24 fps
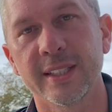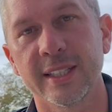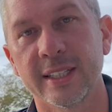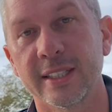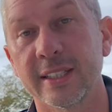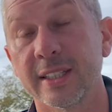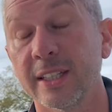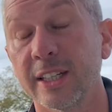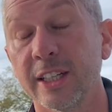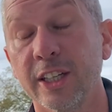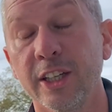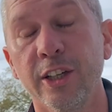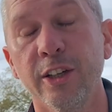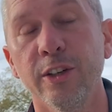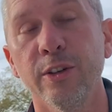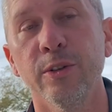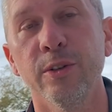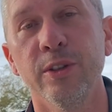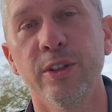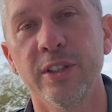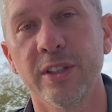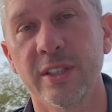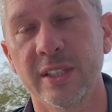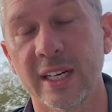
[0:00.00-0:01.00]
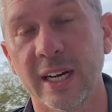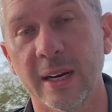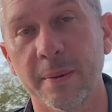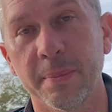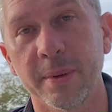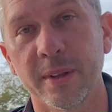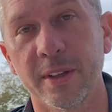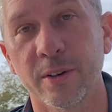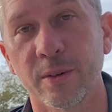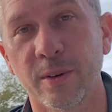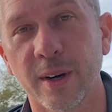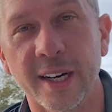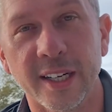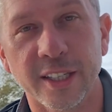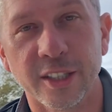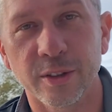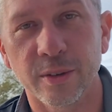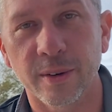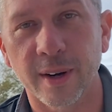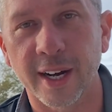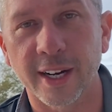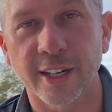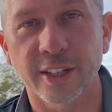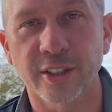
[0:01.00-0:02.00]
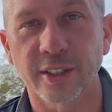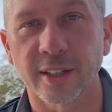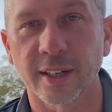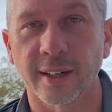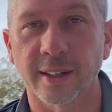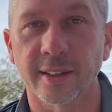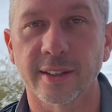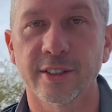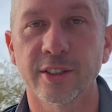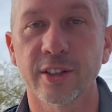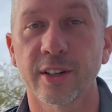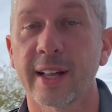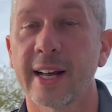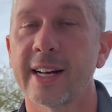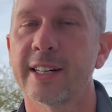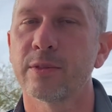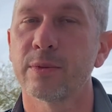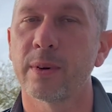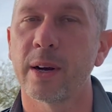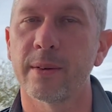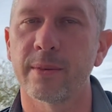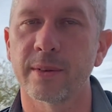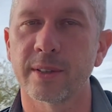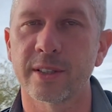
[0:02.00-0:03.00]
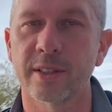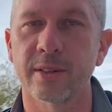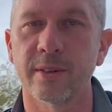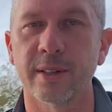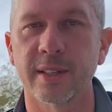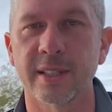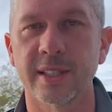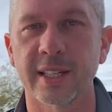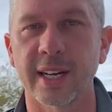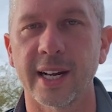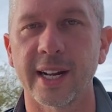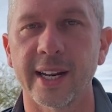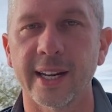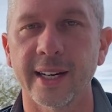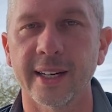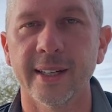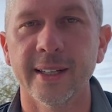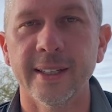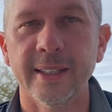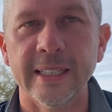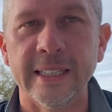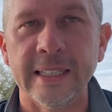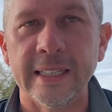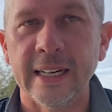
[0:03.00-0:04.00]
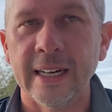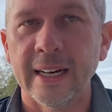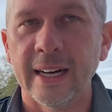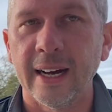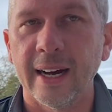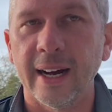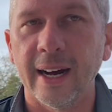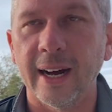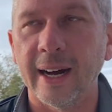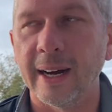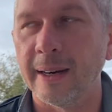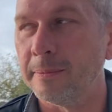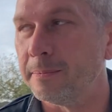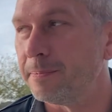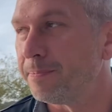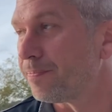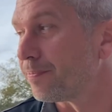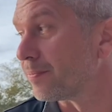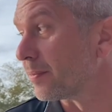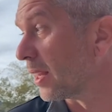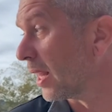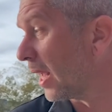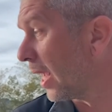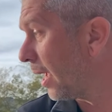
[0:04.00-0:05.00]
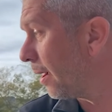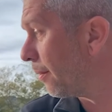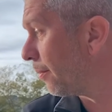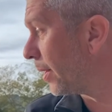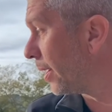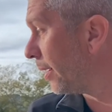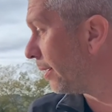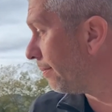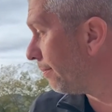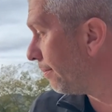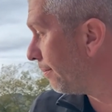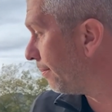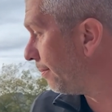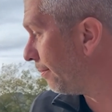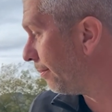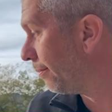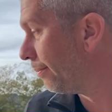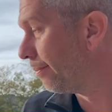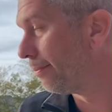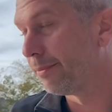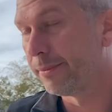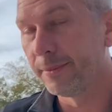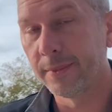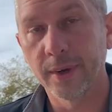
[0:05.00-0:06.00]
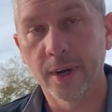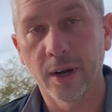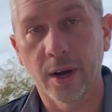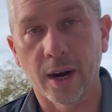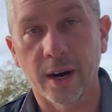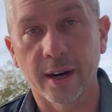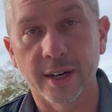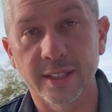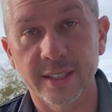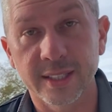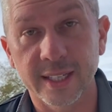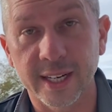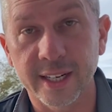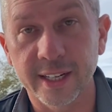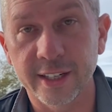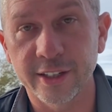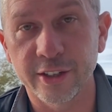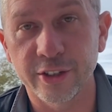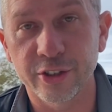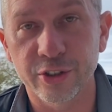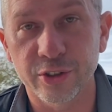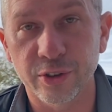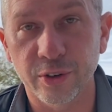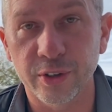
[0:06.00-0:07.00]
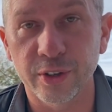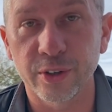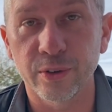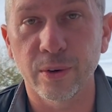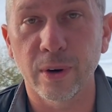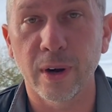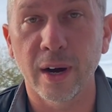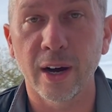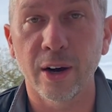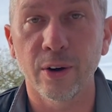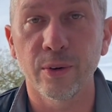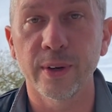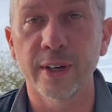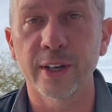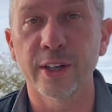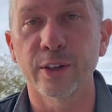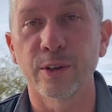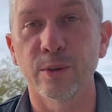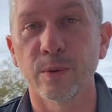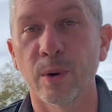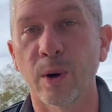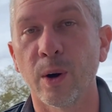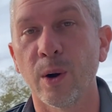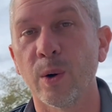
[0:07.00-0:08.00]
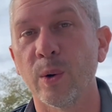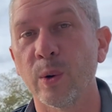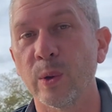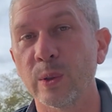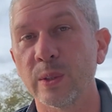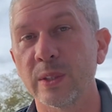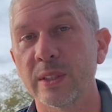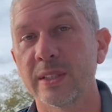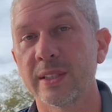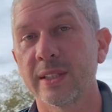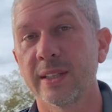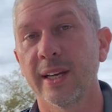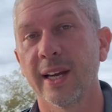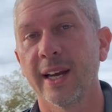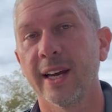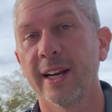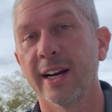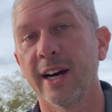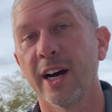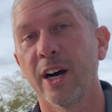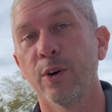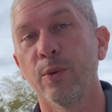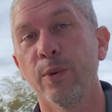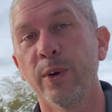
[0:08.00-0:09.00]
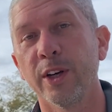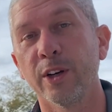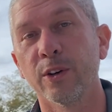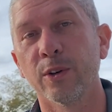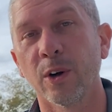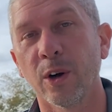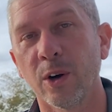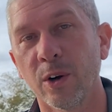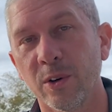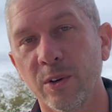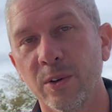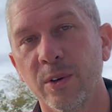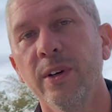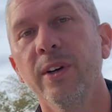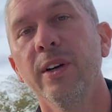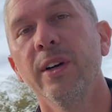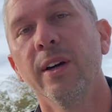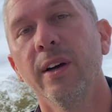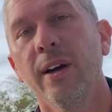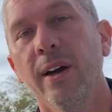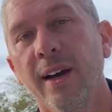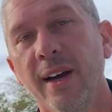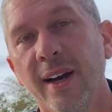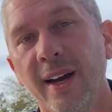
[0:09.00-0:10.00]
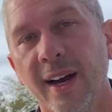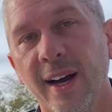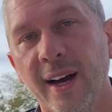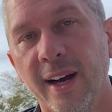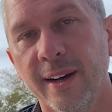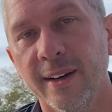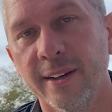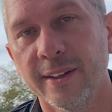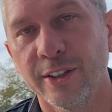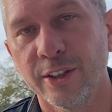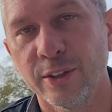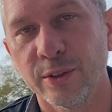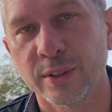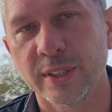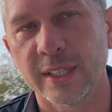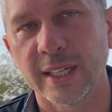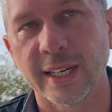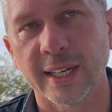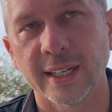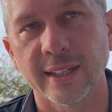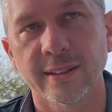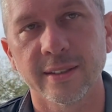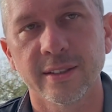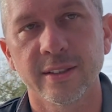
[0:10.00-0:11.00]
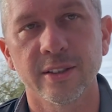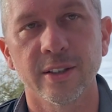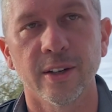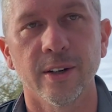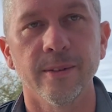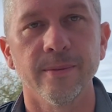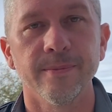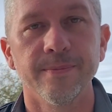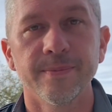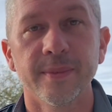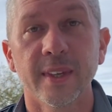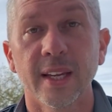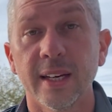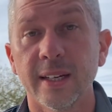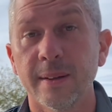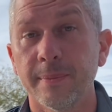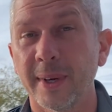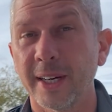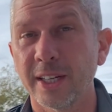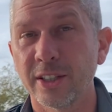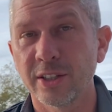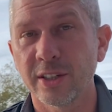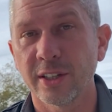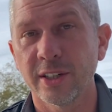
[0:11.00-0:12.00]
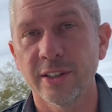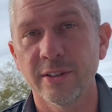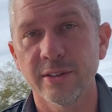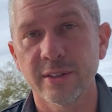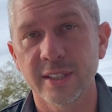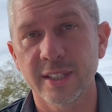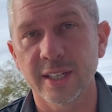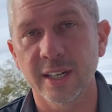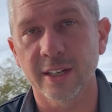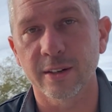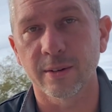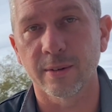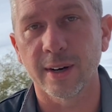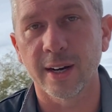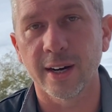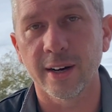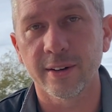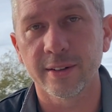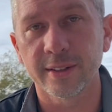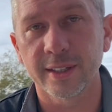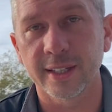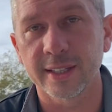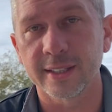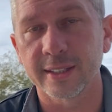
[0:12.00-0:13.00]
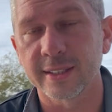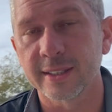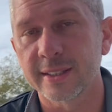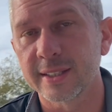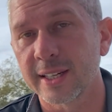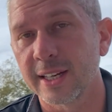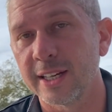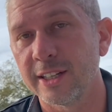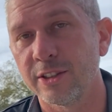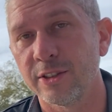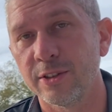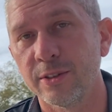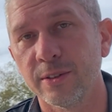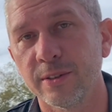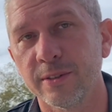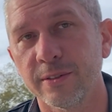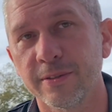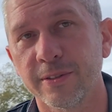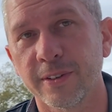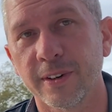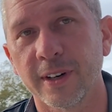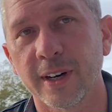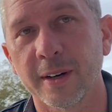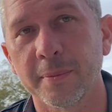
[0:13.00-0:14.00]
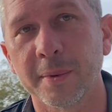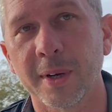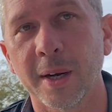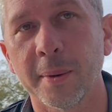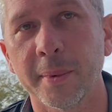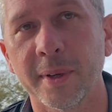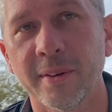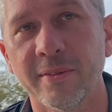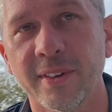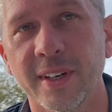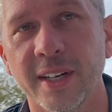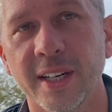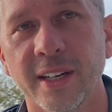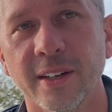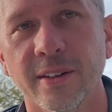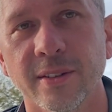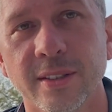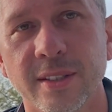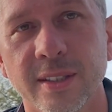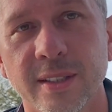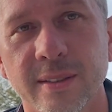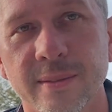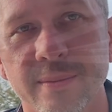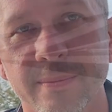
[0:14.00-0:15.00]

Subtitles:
it's a huge step in the right direction. So that's why we're so excited. And we are excited to show you how it grows and how we grow using it. So make sure you stick around and stay tuned for upcoming videos.